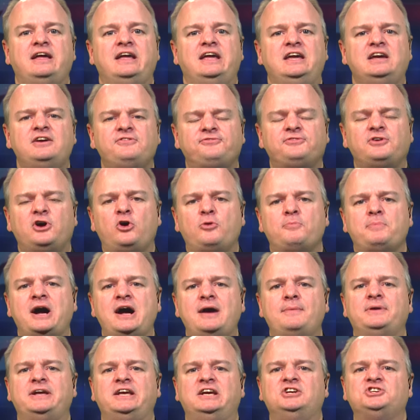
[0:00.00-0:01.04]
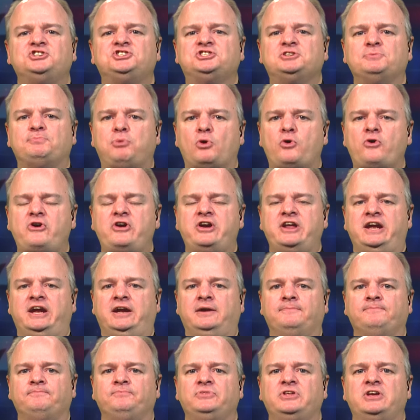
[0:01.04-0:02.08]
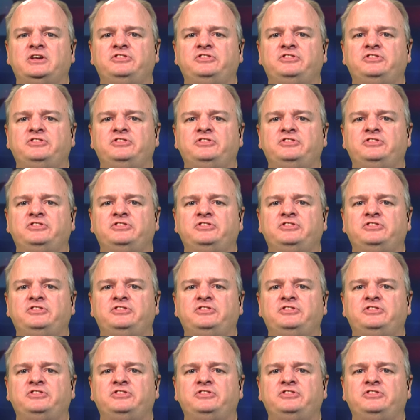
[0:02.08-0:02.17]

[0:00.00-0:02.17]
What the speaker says: If Obama is supporting